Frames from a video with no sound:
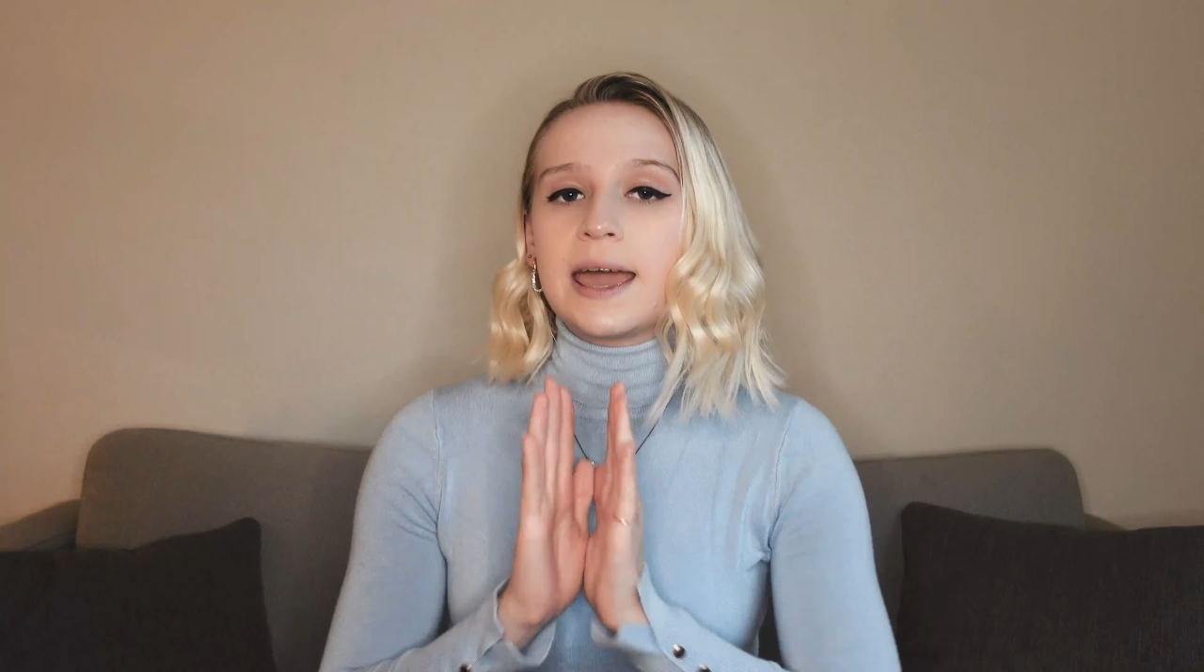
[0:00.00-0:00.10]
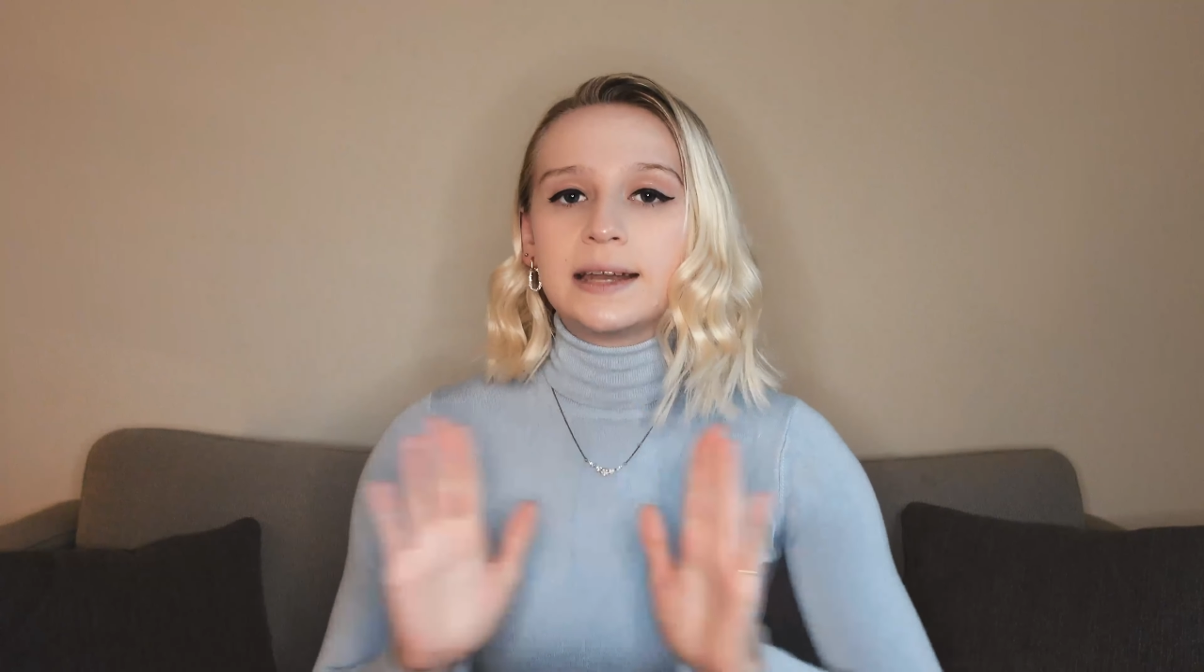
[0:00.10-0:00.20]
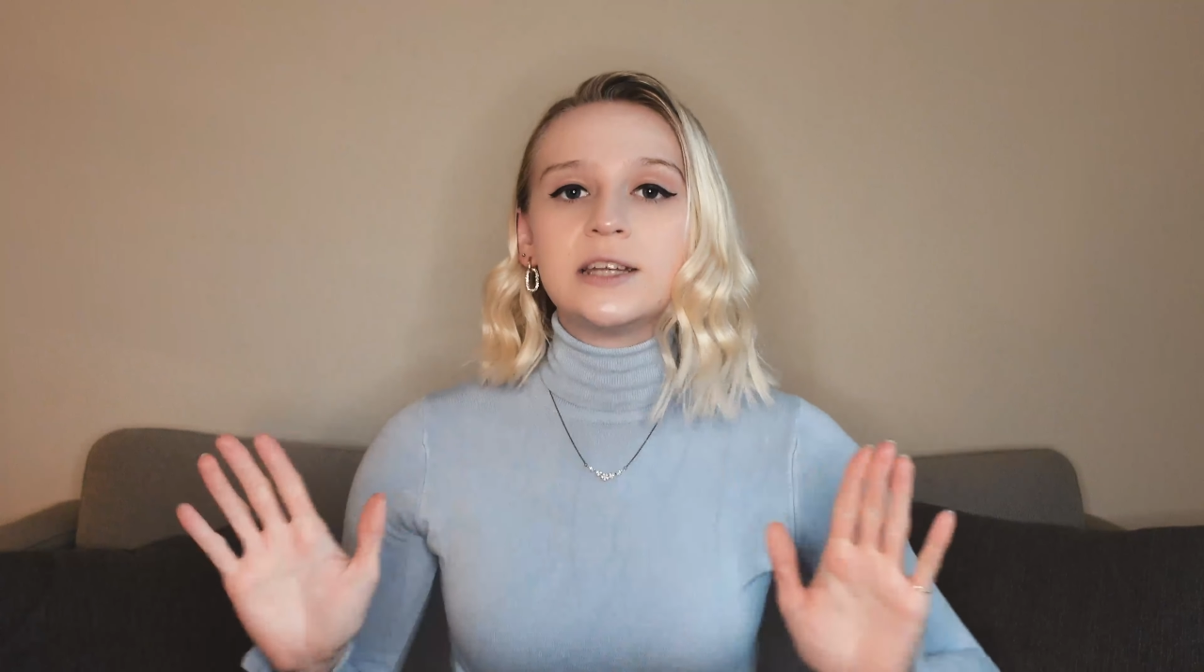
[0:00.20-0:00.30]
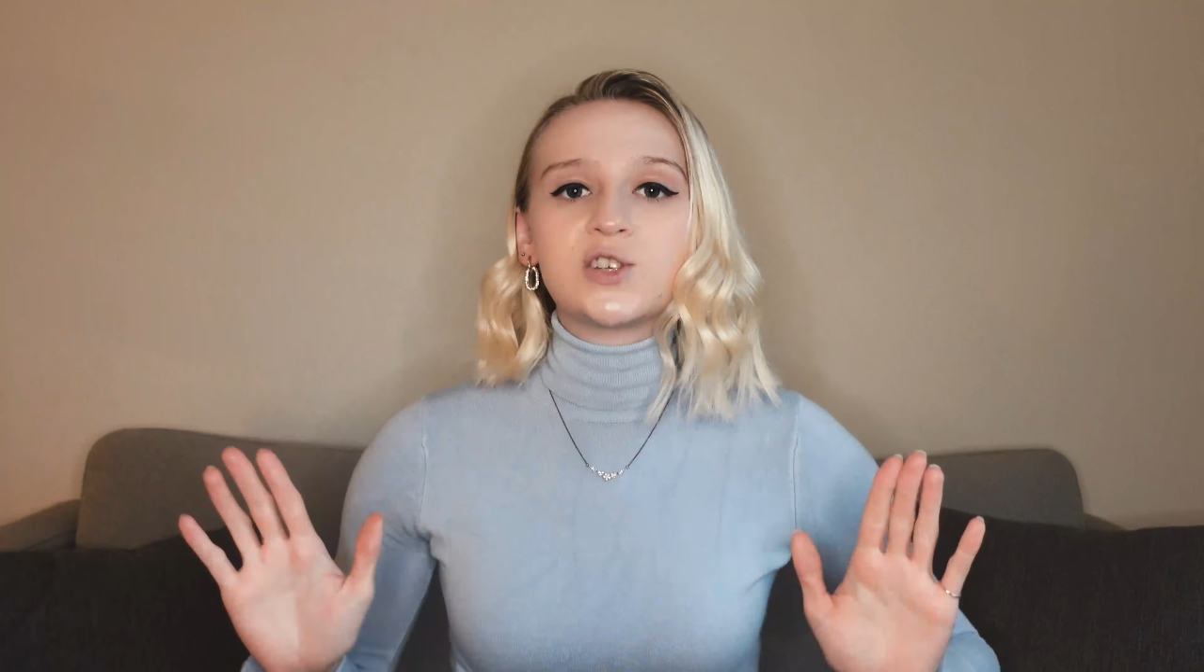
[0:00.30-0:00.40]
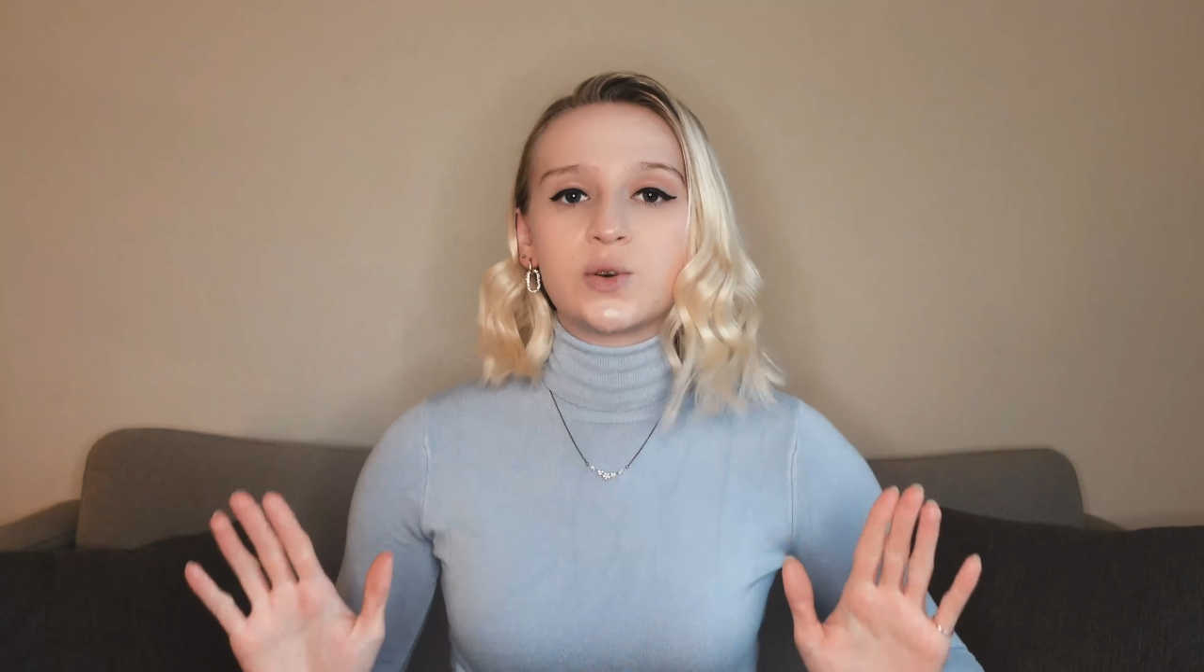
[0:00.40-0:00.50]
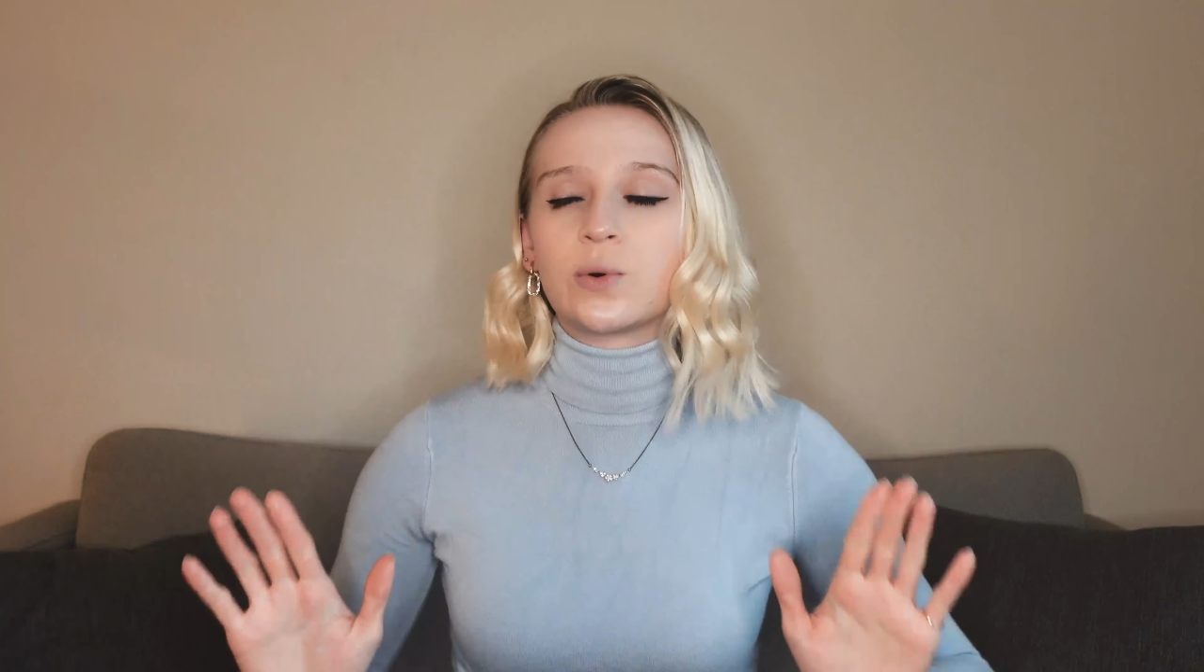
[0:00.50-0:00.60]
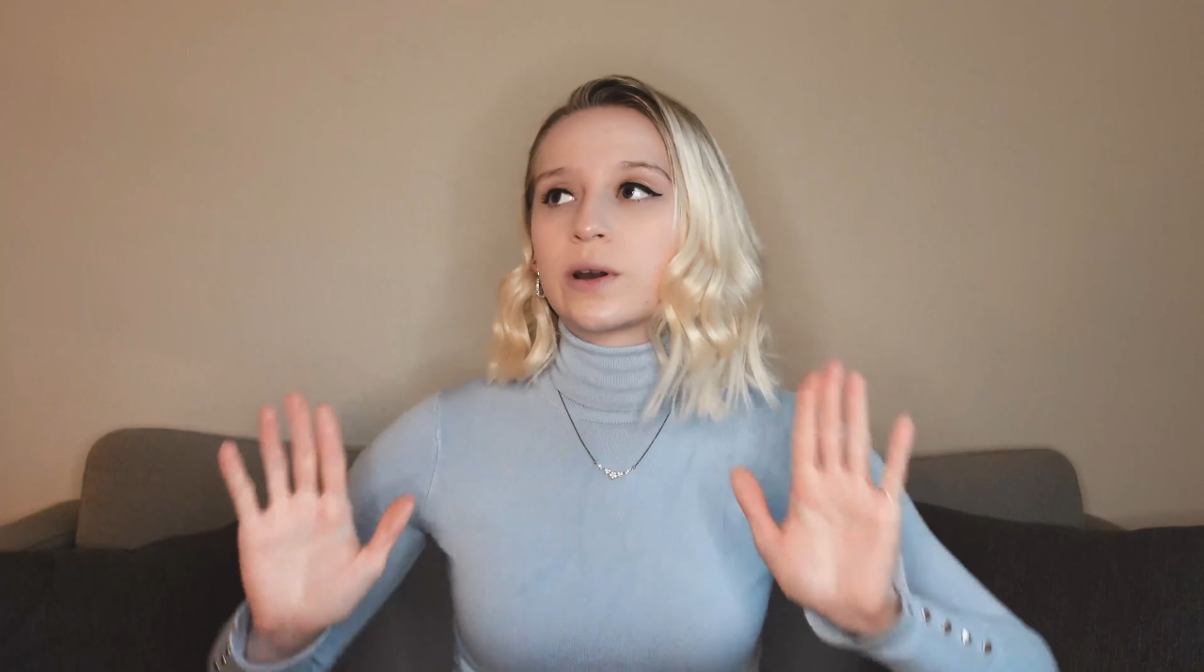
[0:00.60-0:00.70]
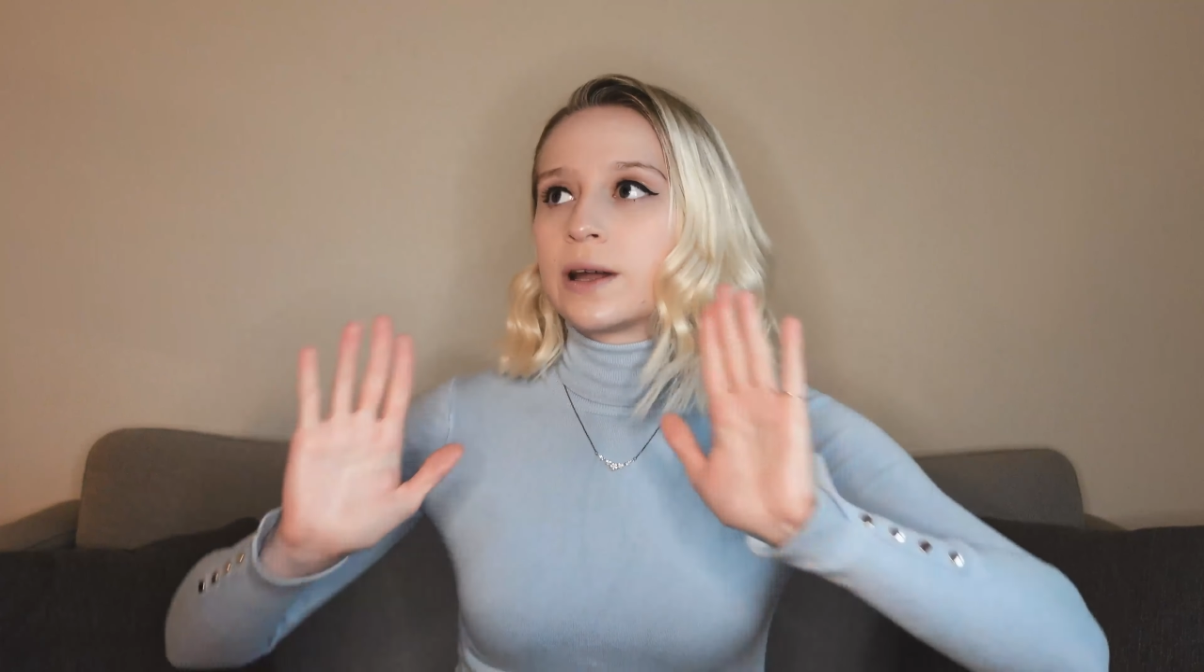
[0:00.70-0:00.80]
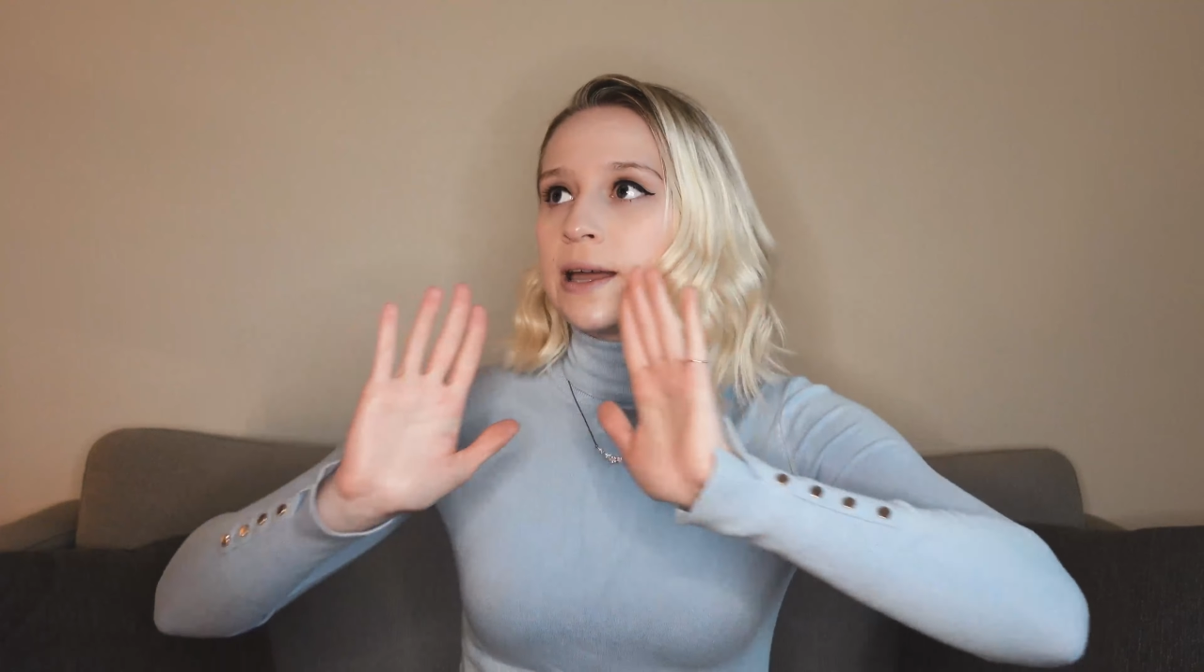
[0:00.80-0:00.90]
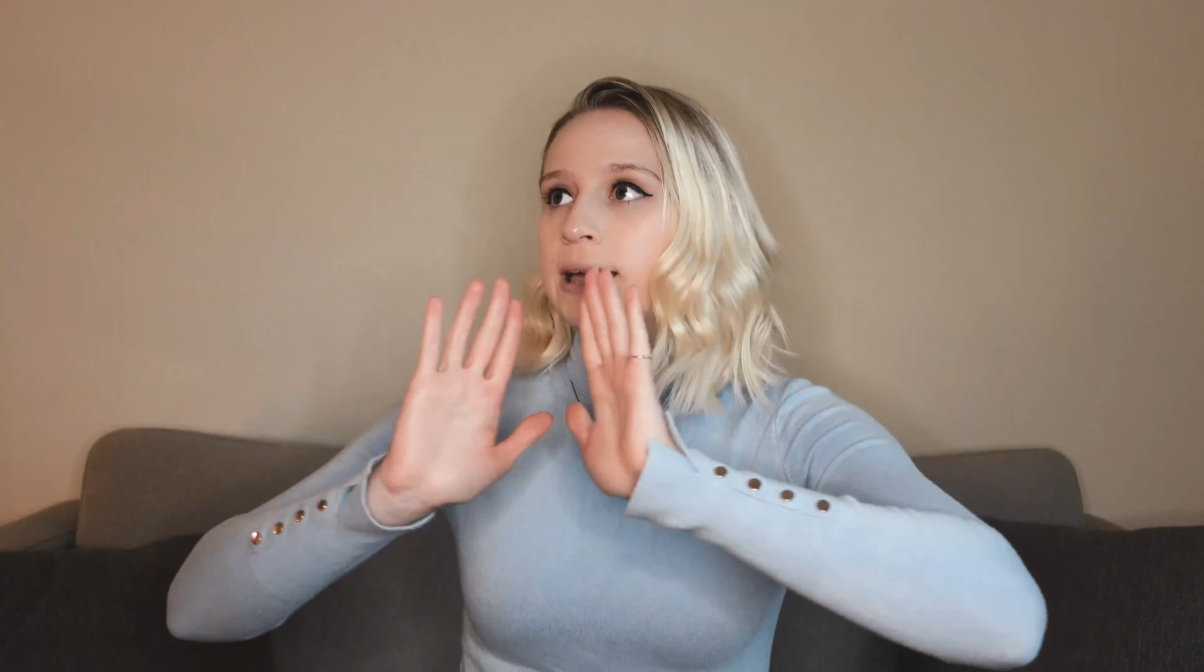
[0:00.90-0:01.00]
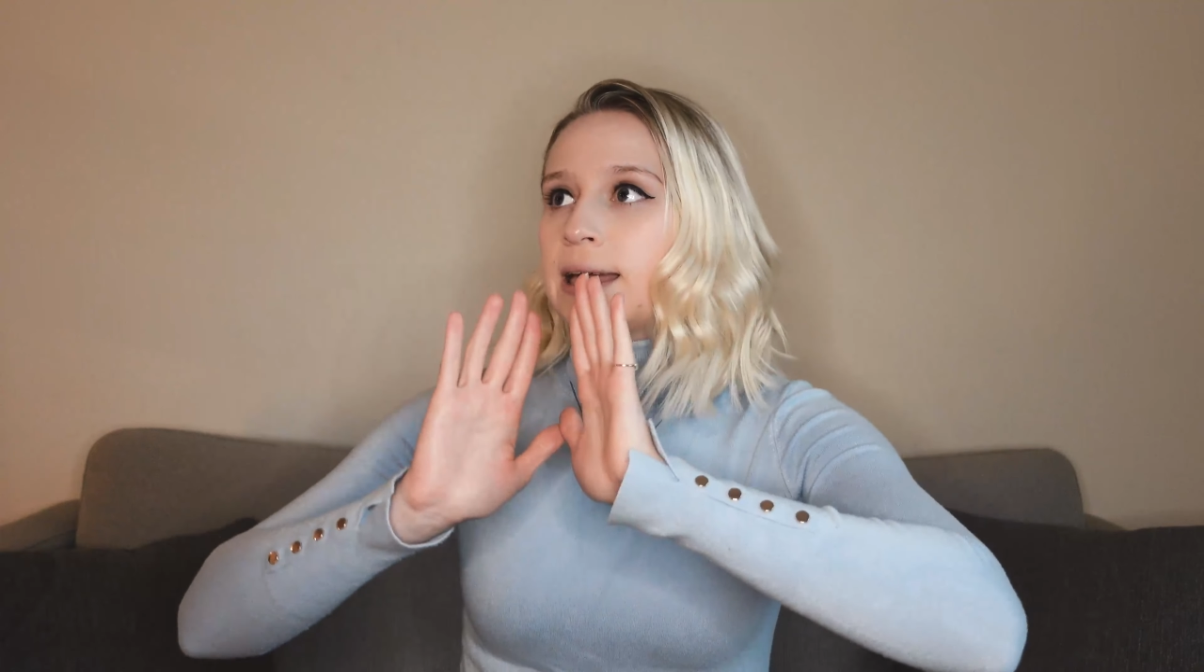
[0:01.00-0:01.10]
any store,